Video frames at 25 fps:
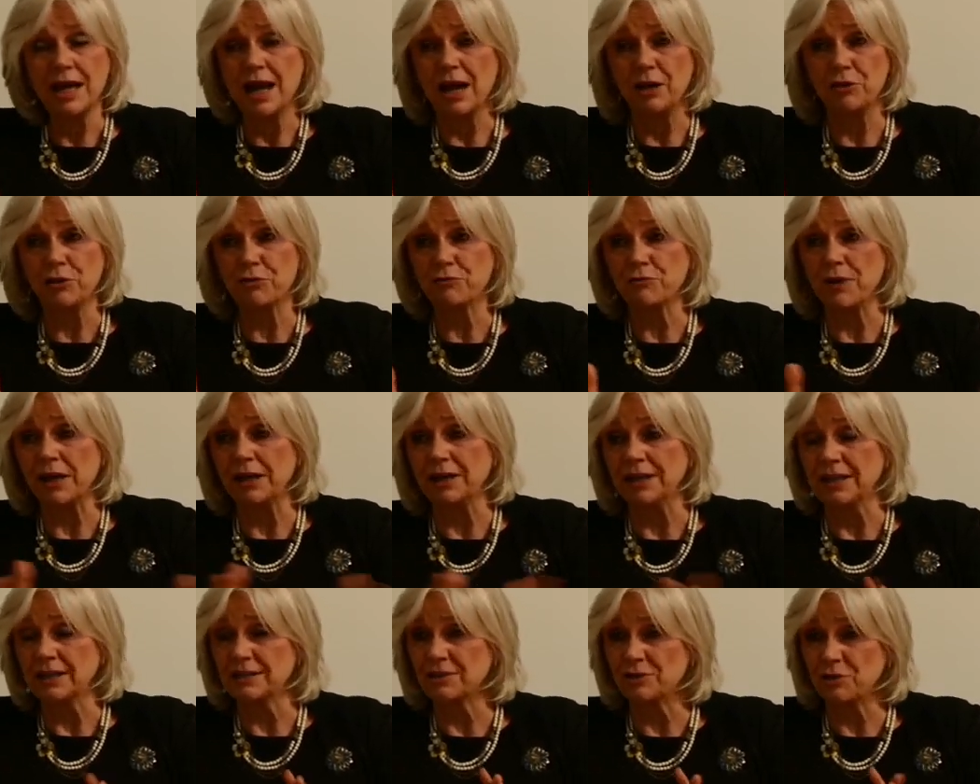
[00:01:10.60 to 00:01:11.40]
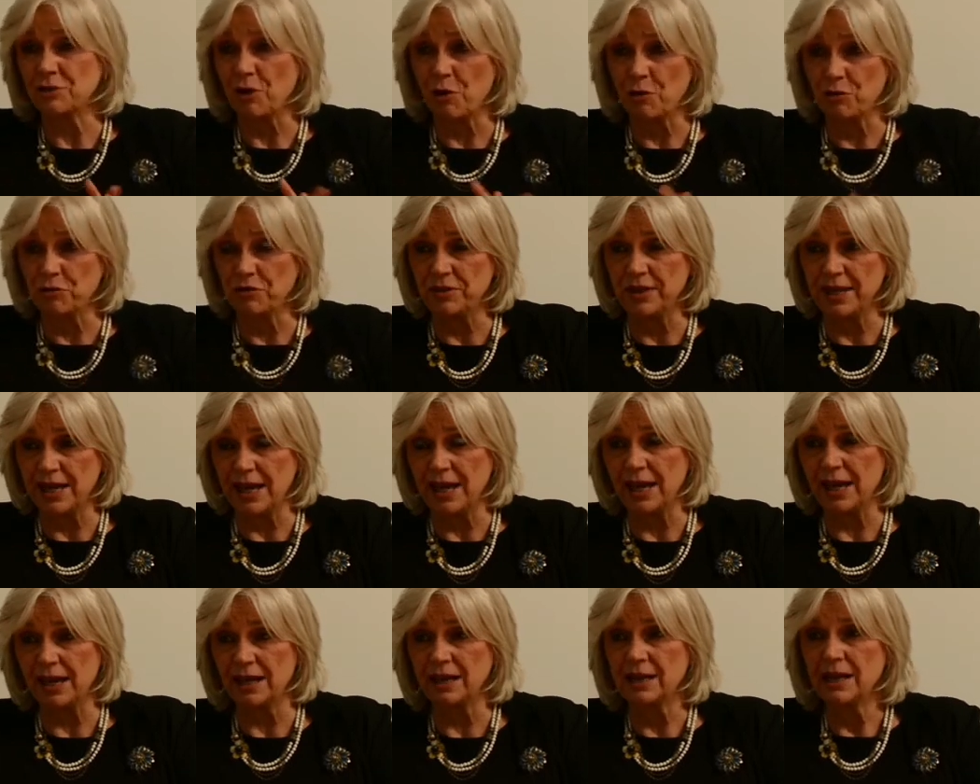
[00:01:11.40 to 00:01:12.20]
a threatening zone
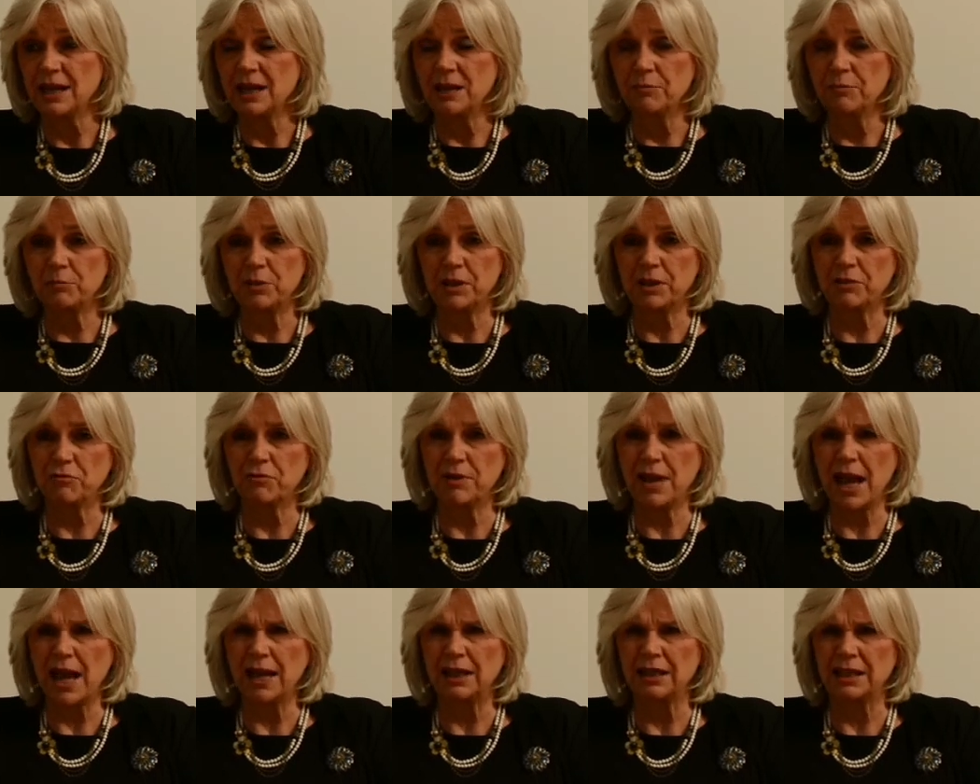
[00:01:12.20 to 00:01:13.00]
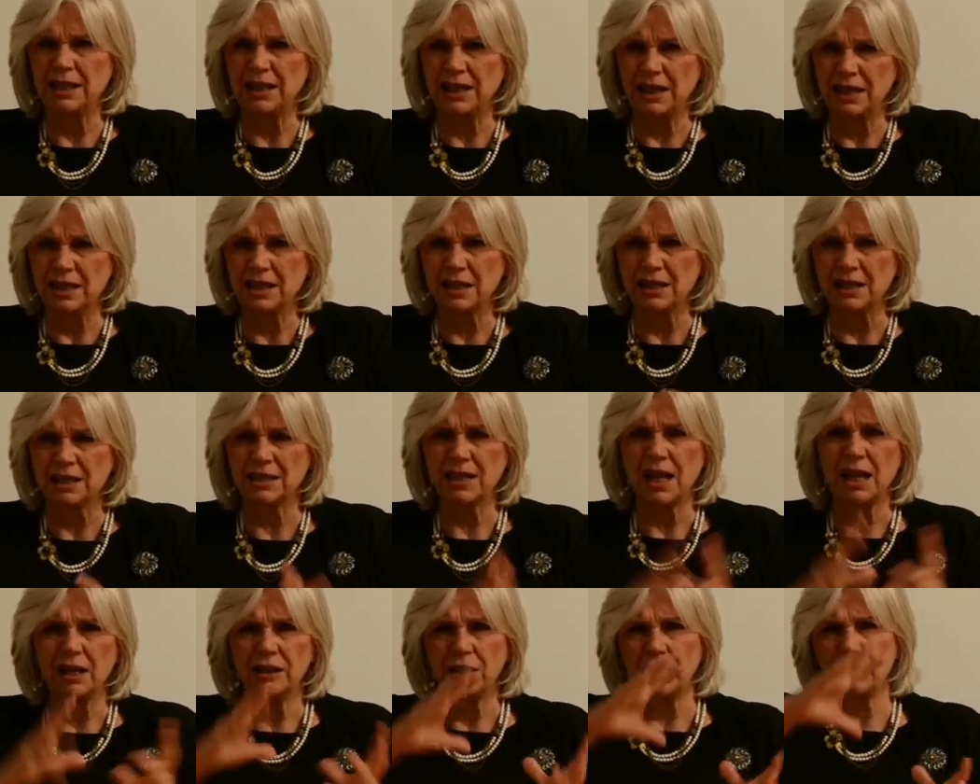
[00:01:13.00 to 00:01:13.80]
there. But the reality is
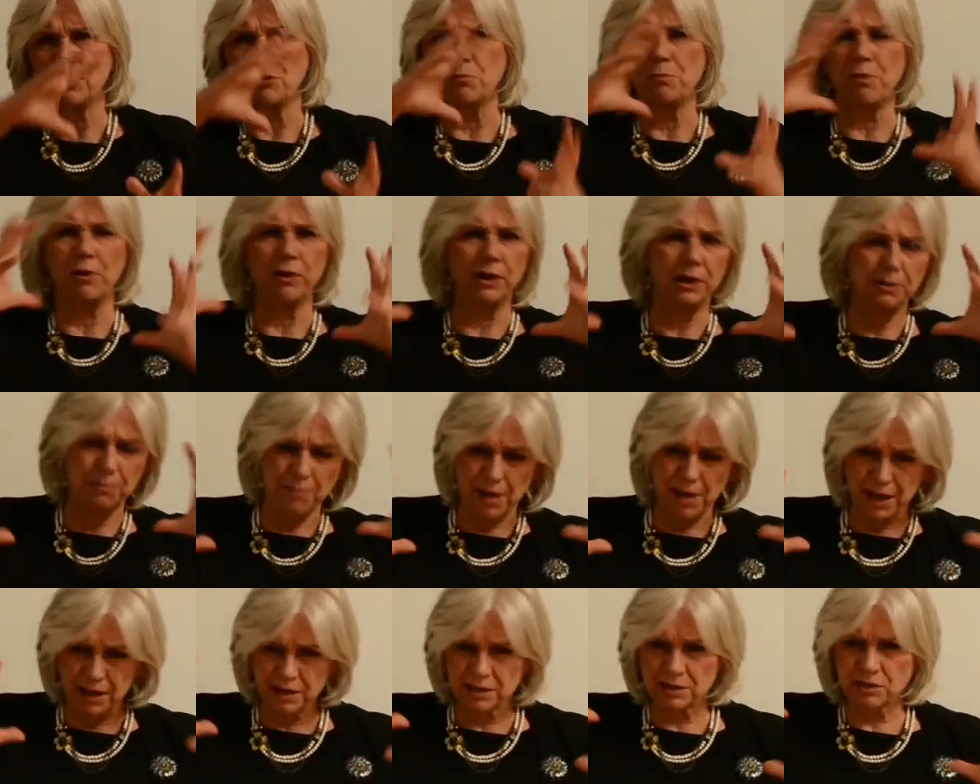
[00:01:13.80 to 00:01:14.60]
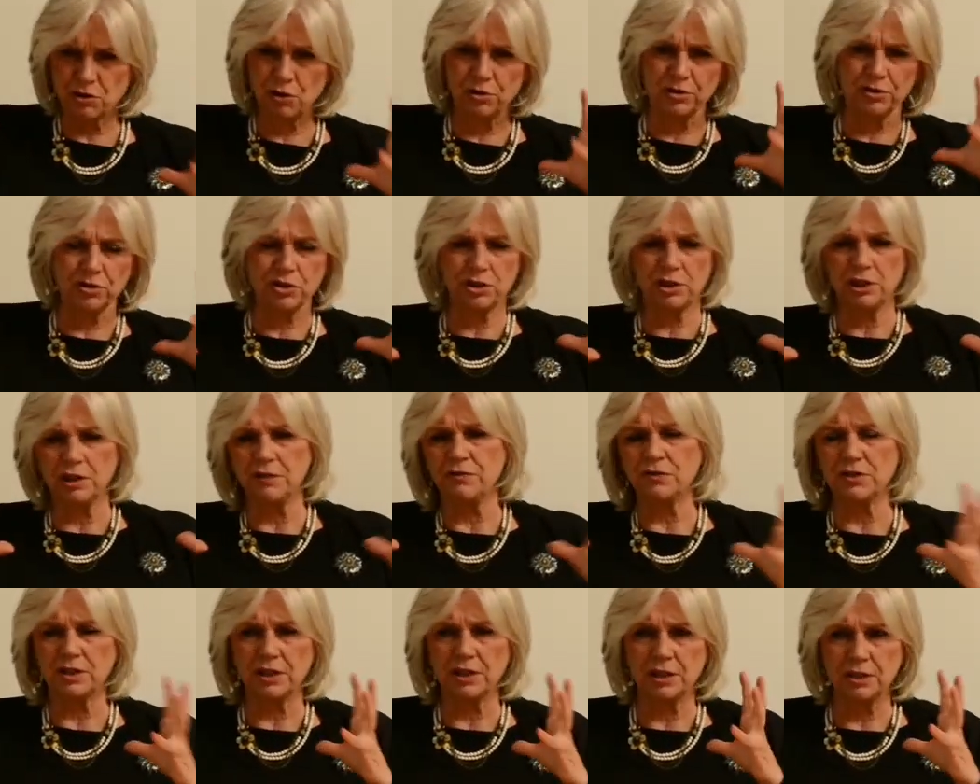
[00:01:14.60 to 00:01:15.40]
that the body makes certain
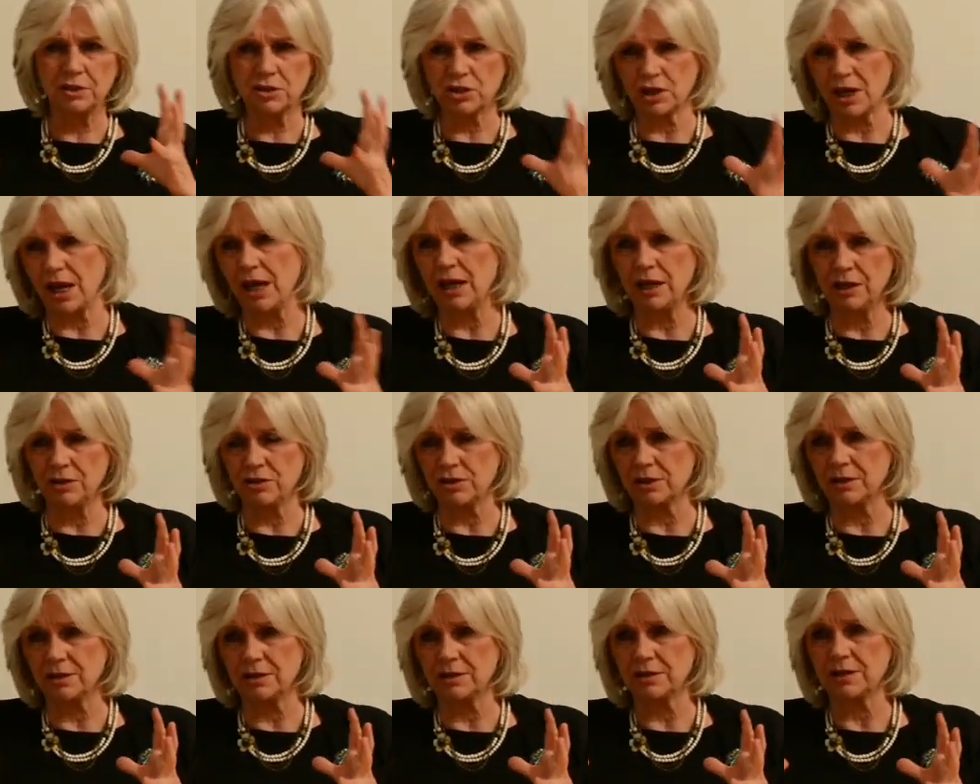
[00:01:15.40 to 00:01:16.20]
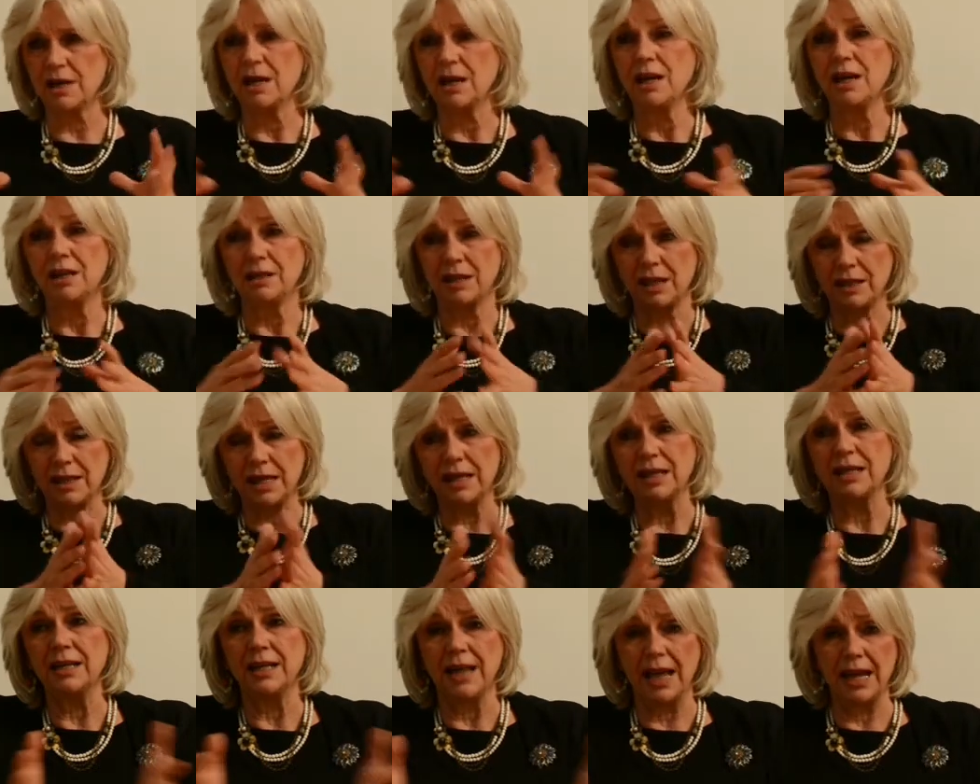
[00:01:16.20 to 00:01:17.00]
shifts and changes that
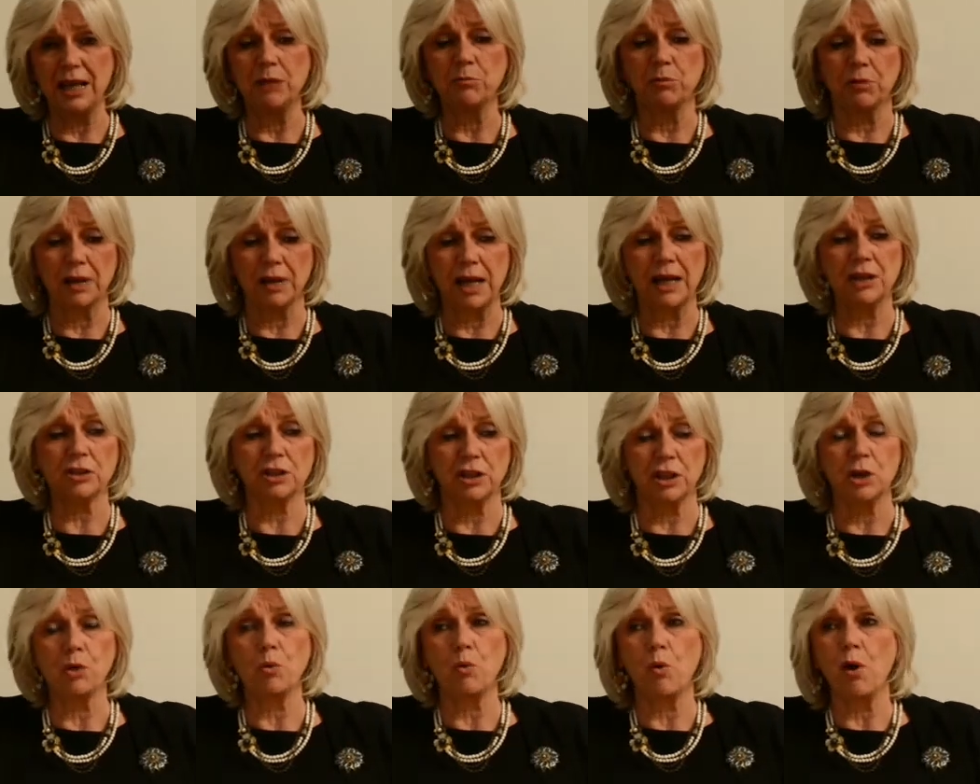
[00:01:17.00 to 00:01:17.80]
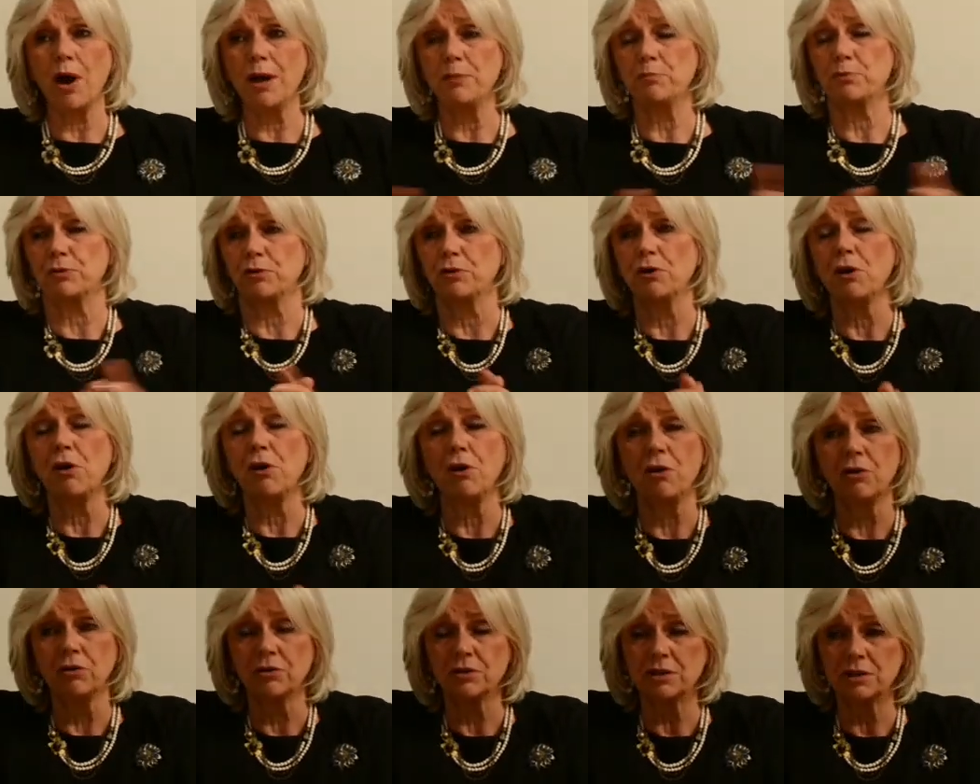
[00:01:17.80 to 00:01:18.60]
then enable actually quite
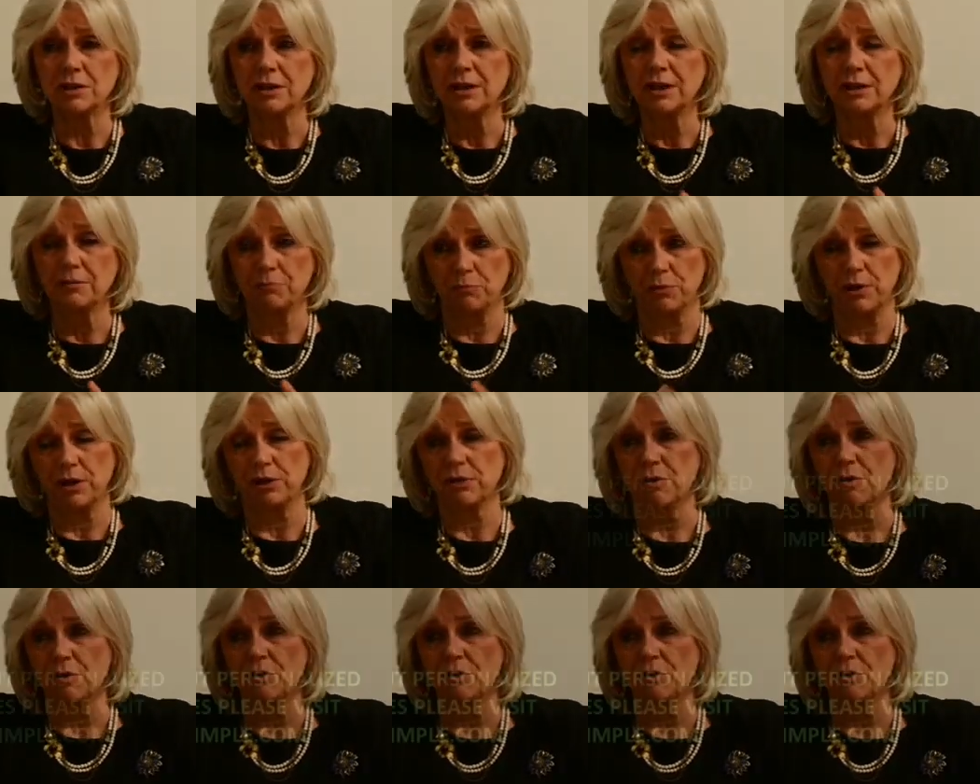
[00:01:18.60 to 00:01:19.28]
prolonged breath